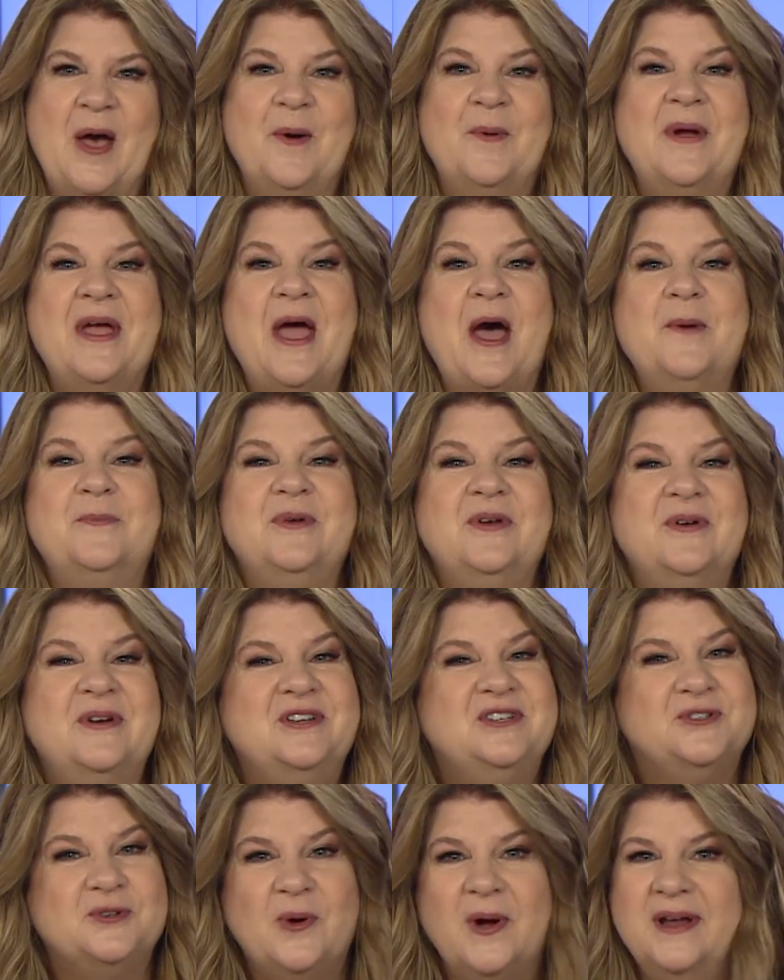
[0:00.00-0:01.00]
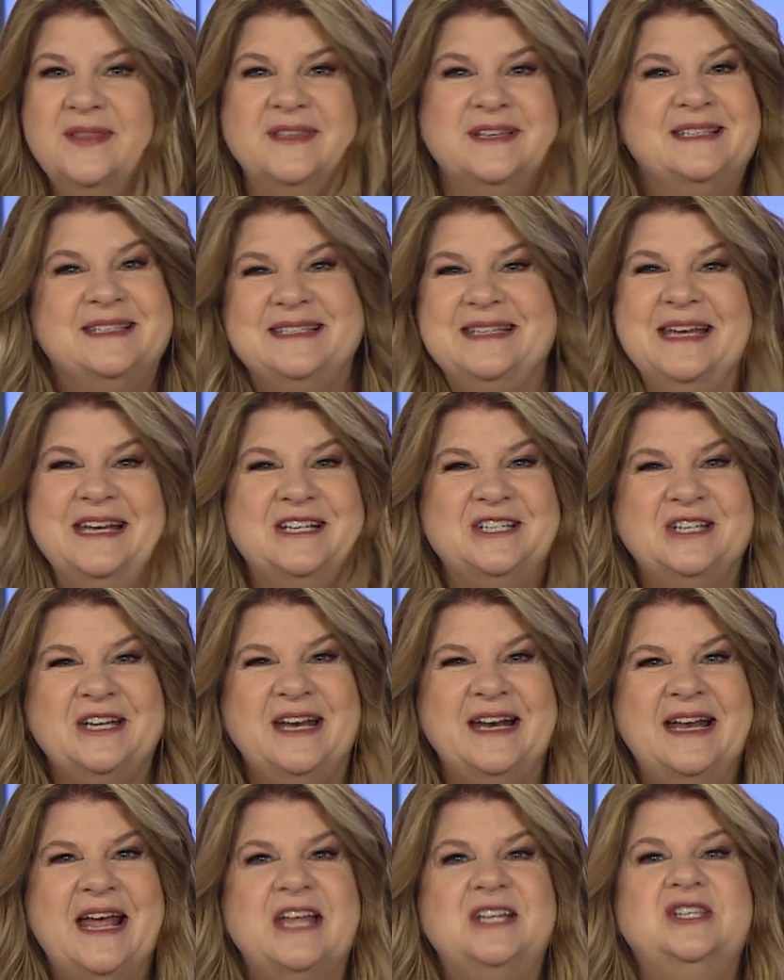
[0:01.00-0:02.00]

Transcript: We hope you enjoyed this teaching.